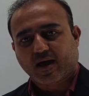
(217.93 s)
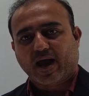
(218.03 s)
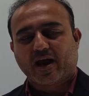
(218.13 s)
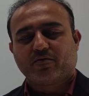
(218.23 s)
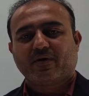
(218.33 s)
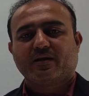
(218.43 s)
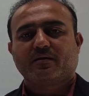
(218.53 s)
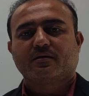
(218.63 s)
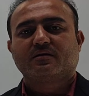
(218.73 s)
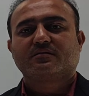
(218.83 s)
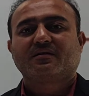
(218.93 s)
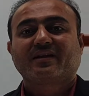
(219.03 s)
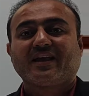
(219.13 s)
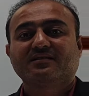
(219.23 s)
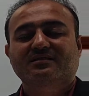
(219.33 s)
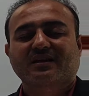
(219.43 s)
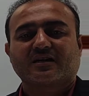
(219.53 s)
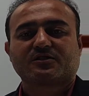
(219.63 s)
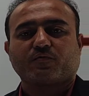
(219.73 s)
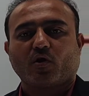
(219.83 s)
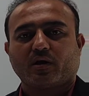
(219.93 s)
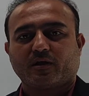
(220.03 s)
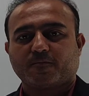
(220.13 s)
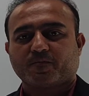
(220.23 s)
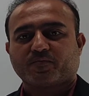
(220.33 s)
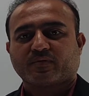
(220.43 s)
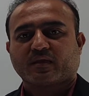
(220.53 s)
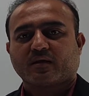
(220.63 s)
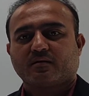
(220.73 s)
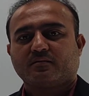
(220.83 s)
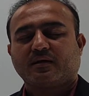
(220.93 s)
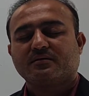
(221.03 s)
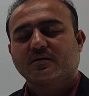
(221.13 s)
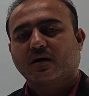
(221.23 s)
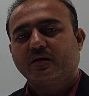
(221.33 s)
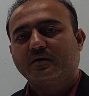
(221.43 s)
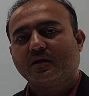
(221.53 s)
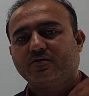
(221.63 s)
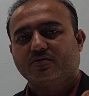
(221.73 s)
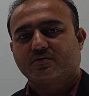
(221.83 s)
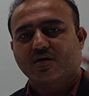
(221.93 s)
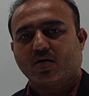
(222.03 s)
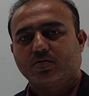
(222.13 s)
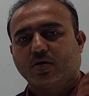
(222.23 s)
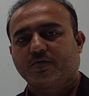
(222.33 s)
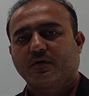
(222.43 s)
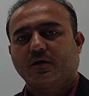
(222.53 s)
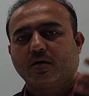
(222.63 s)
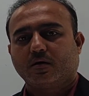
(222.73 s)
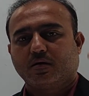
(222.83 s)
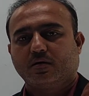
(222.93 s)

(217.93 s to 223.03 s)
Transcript: and when the rain starts falling, there is a continuous sound of the